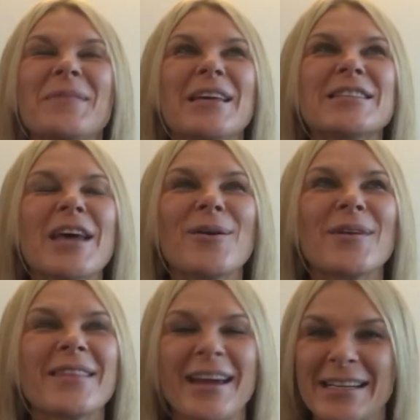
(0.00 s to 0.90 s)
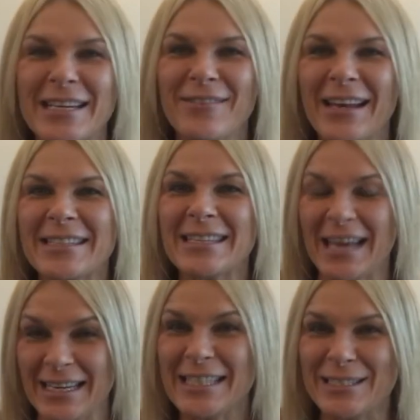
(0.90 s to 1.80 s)
So the idea really is that
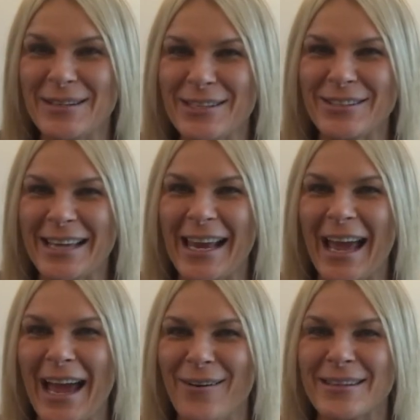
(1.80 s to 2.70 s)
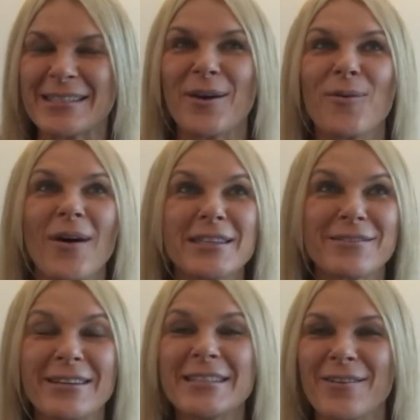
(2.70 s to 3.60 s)
I need to do it during daylight hours. So whilst
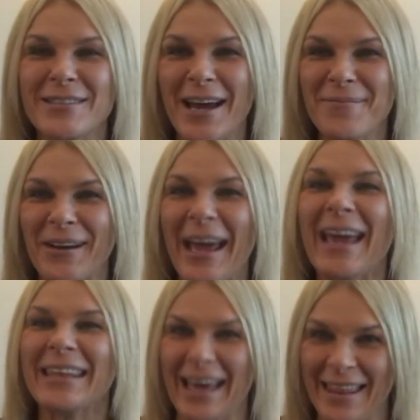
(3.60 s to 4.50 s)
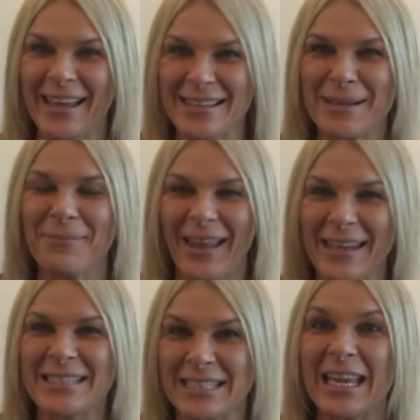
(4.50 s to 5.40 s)
there is no time on it, the
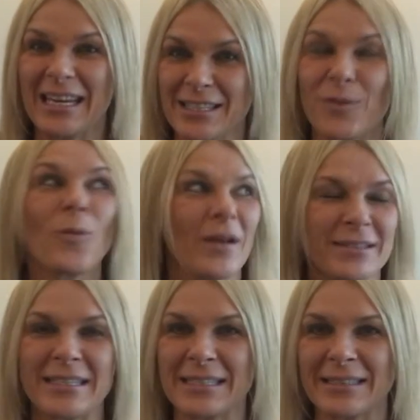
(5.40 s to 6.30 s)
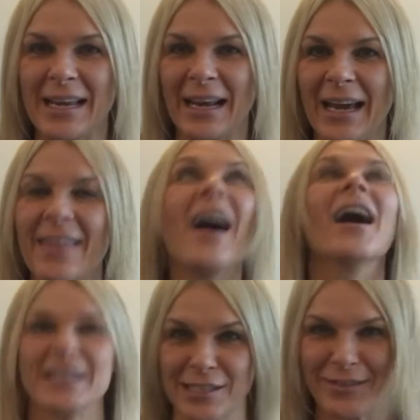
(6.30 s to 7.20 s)
plan is to get it done whilst it's still daylight, at the
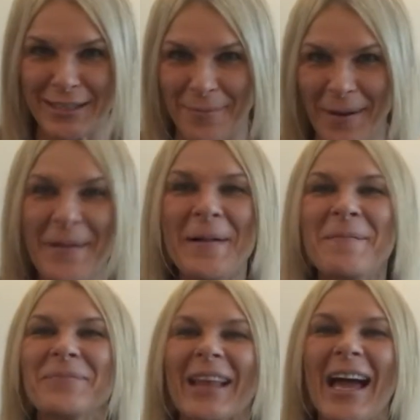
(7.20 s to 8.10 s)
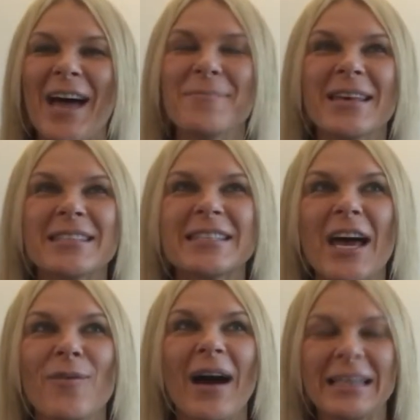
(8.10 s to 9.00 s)
height of summer.
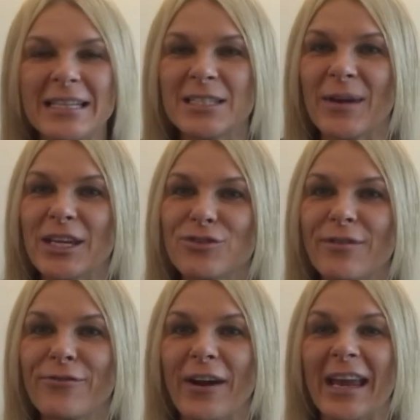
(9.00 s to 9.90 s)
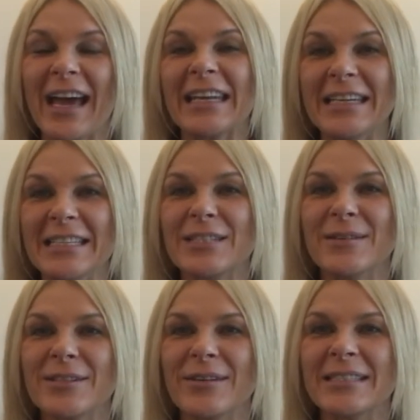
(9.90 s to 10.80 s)
So I need to do it injury-free, and I need to do
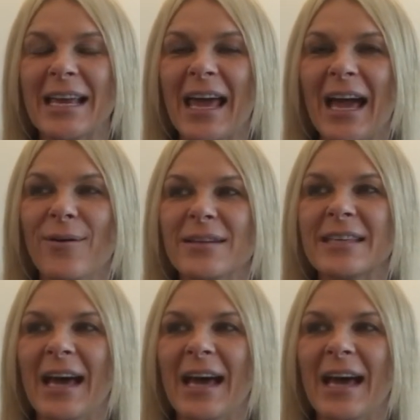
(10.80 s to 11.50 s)
it during daylight hours.